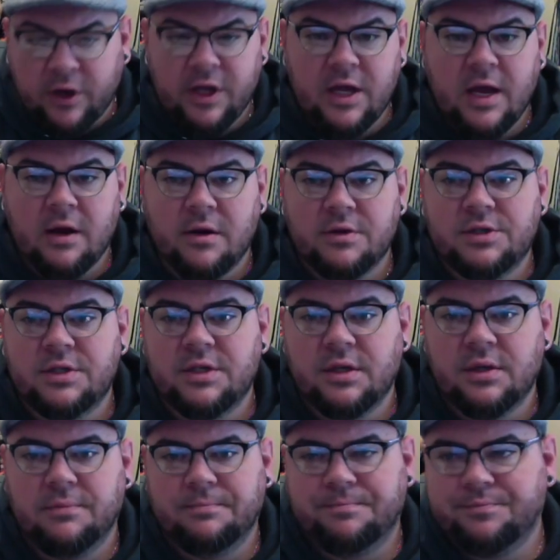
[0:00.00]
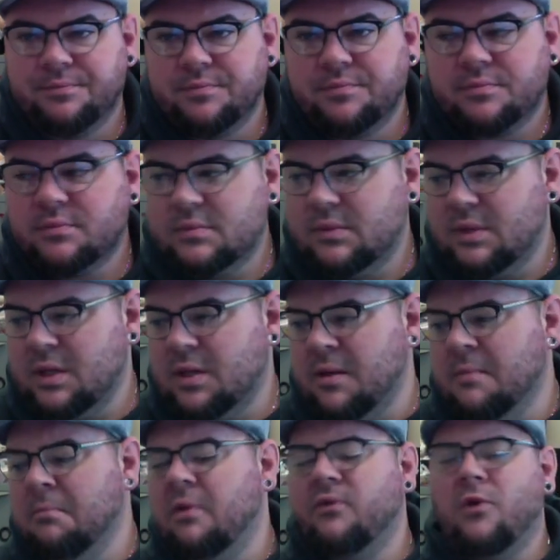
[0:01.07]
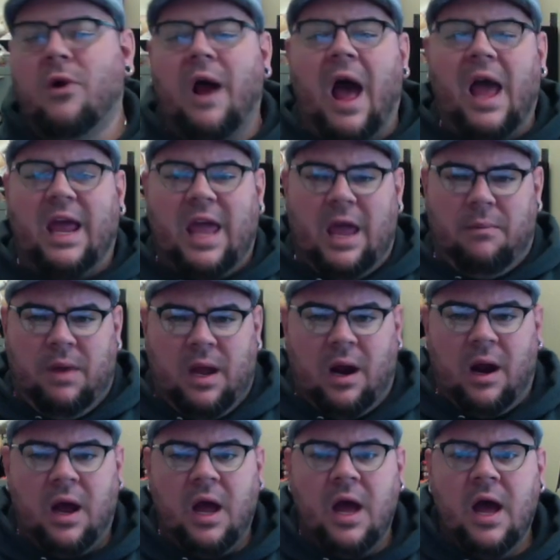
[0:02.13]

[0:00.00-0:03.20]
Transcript: years before I came here.